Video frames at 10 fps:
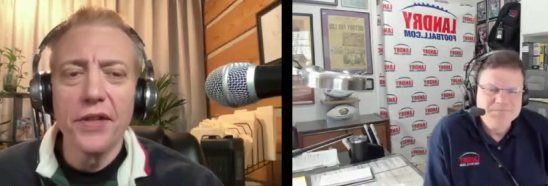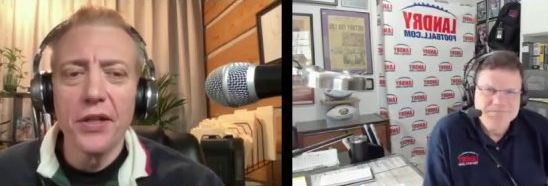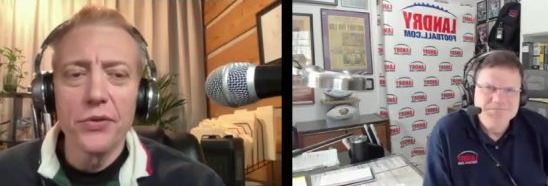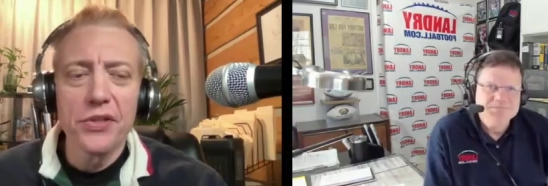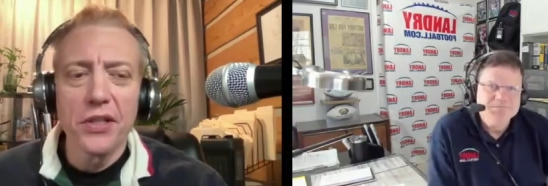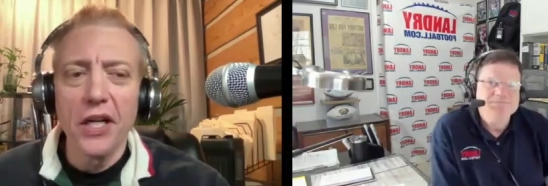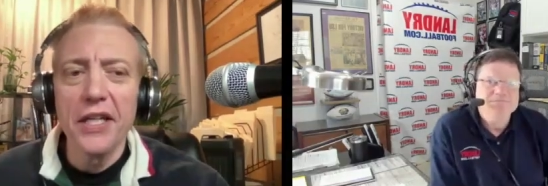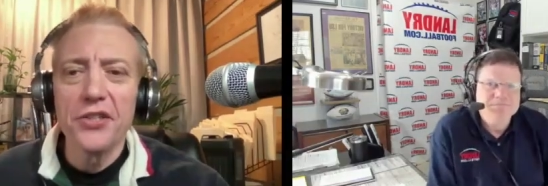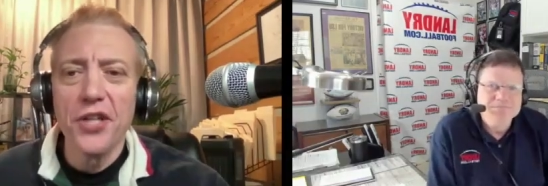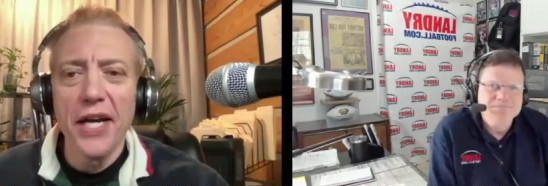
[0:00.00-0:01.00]
Speaker 1: There was a lot
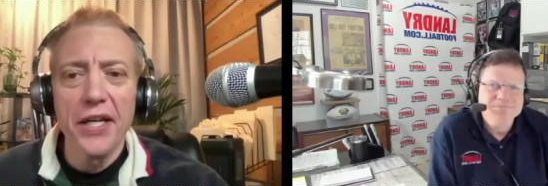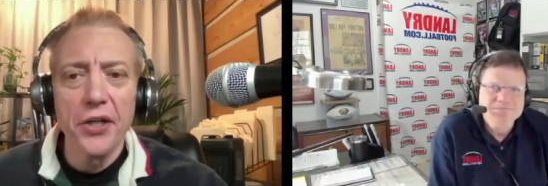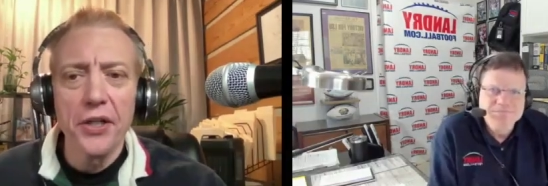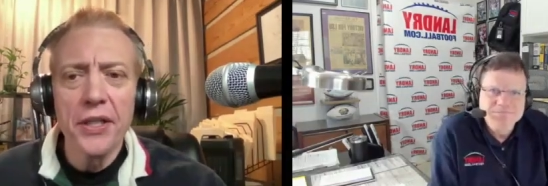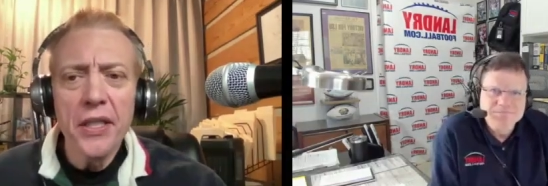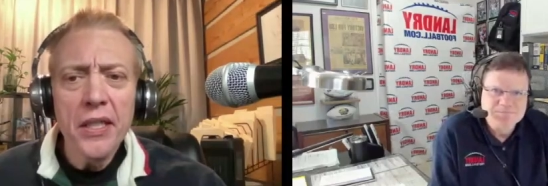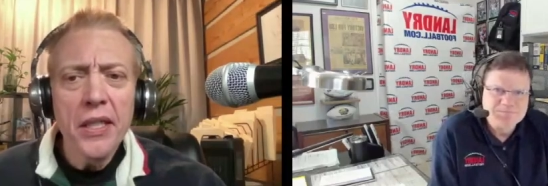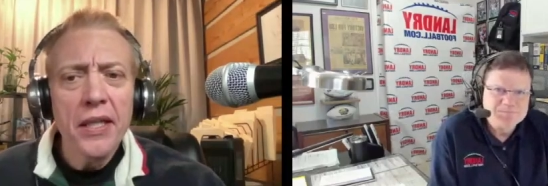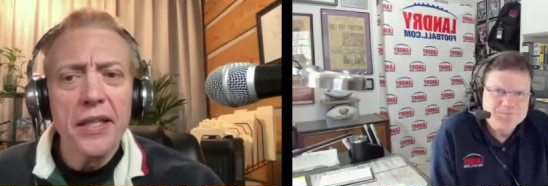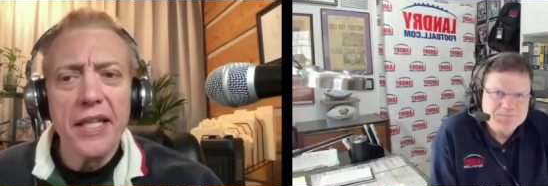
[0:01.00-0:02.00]
of chatter
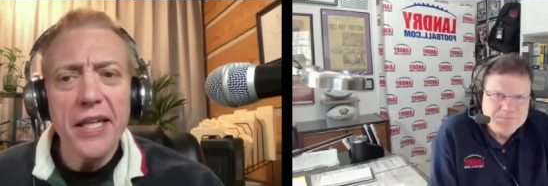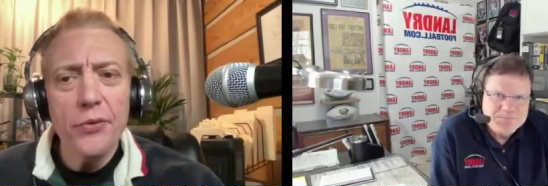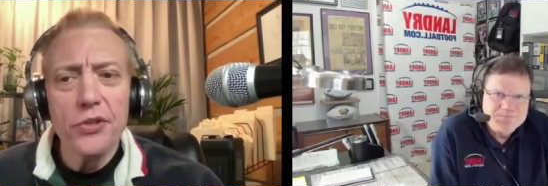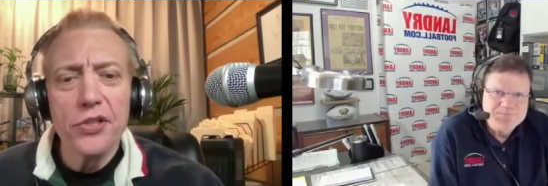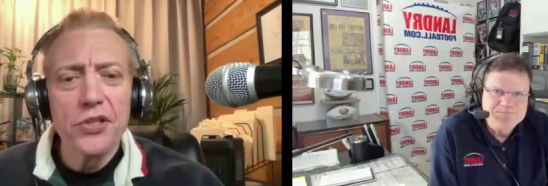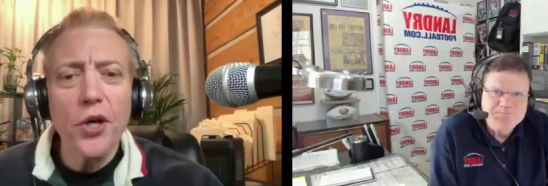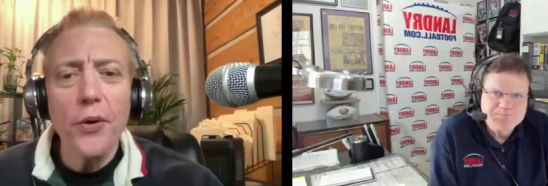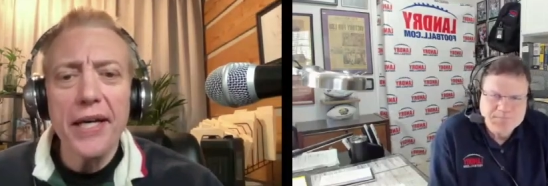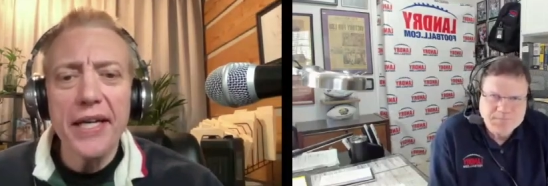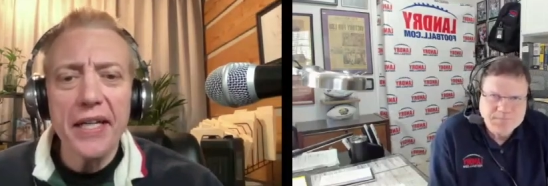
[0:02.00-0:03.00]
that he would just go
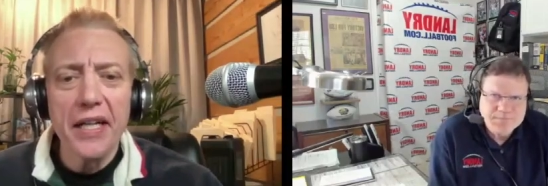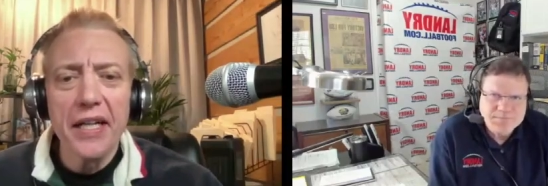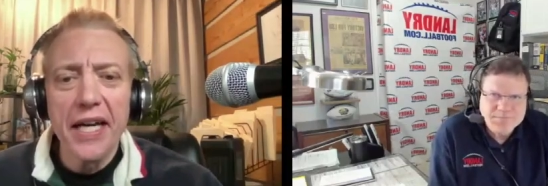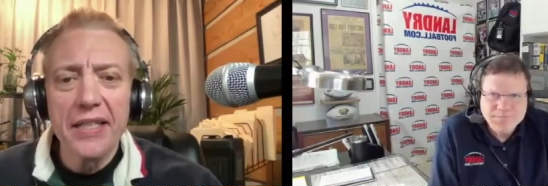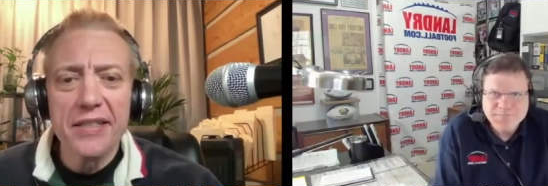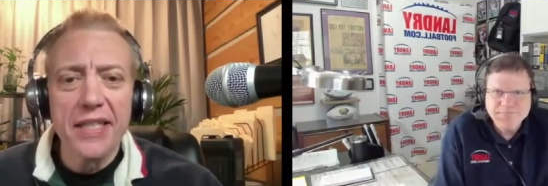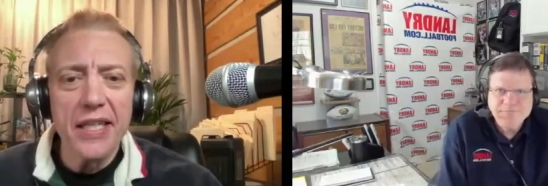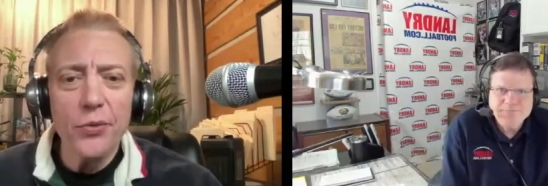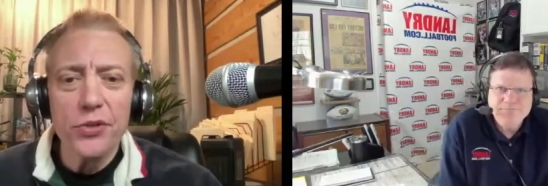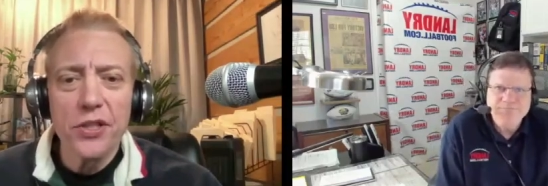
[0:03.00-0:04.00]
ahead and announce that
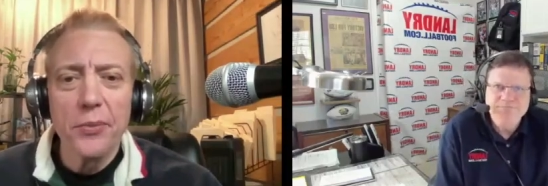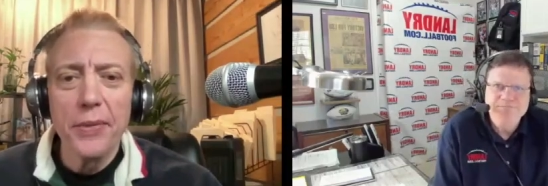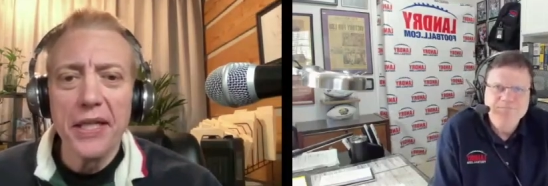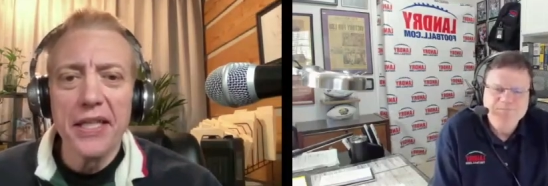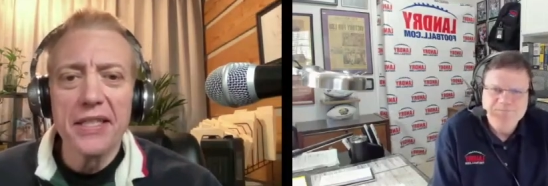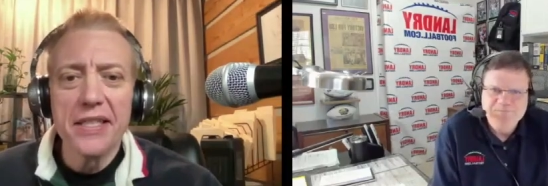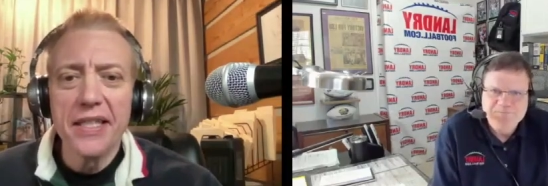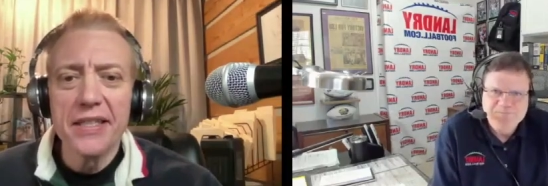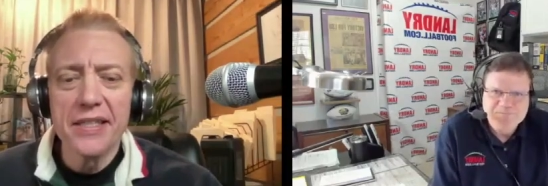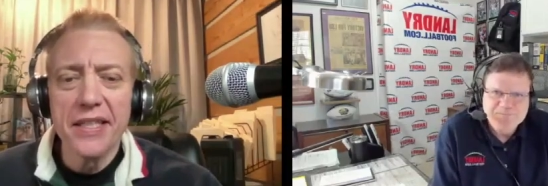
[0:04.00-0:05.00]
he was committed to
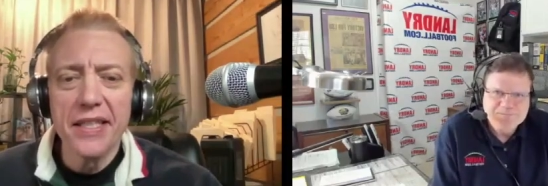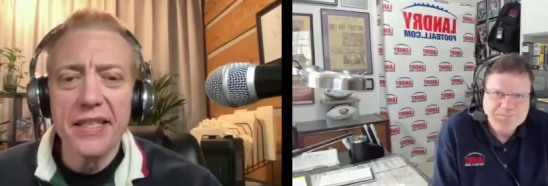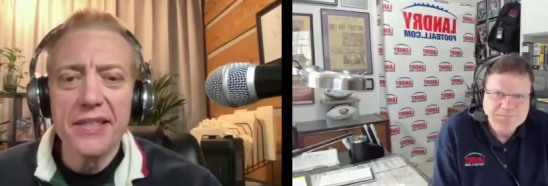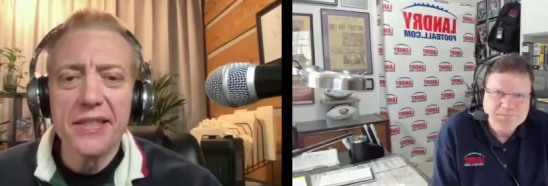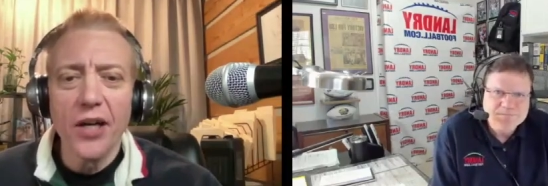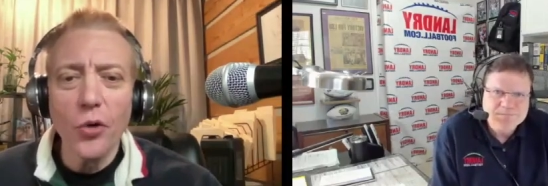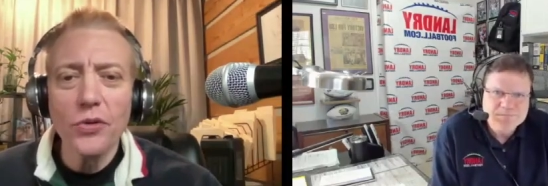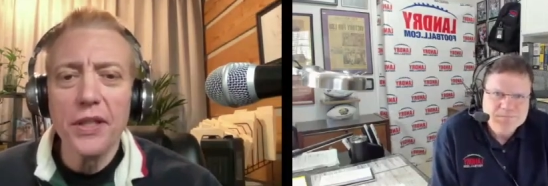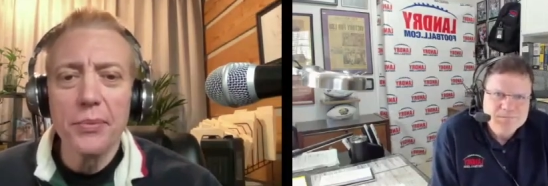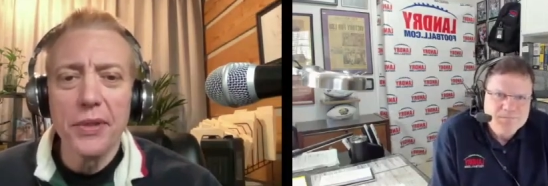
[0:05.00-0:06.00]
Tennessee. It's the
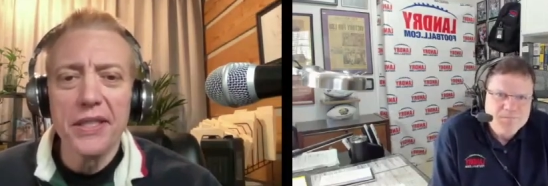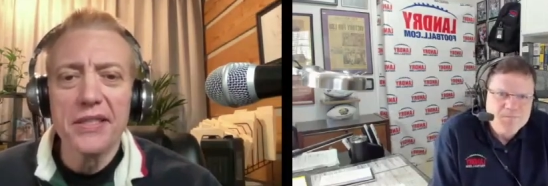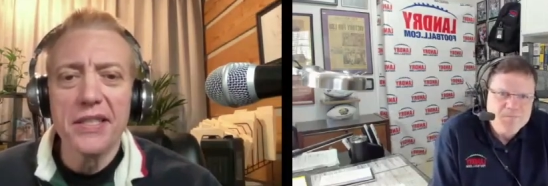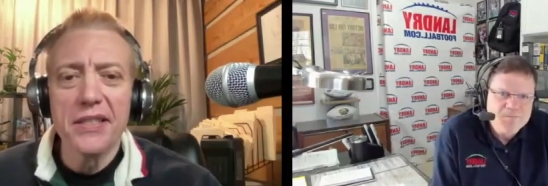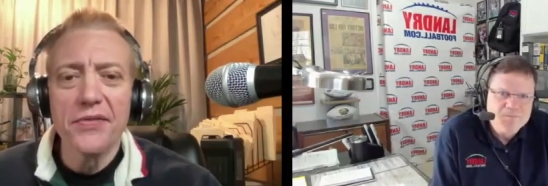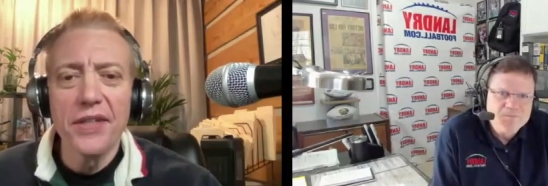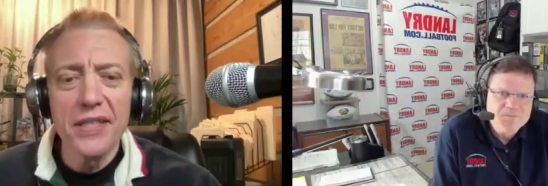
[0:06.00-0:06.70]
only place he's